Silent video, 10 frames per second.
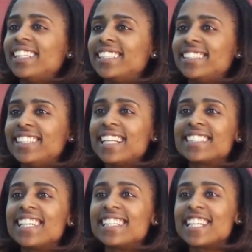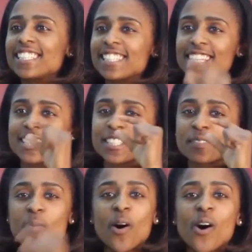That's it. That's
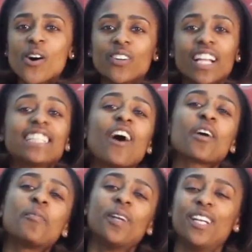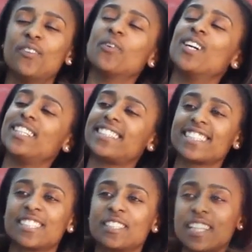how I can put it into words.
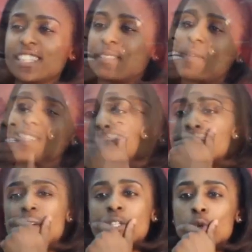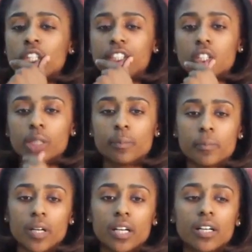That's mentorship.
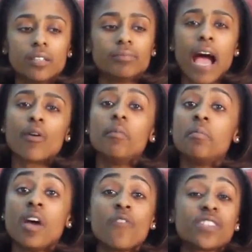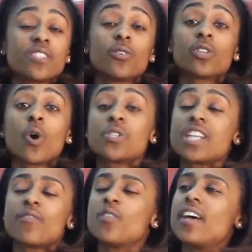I remember every single coach
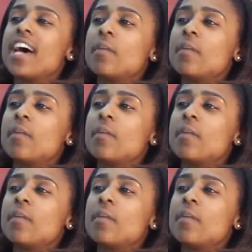that I've ever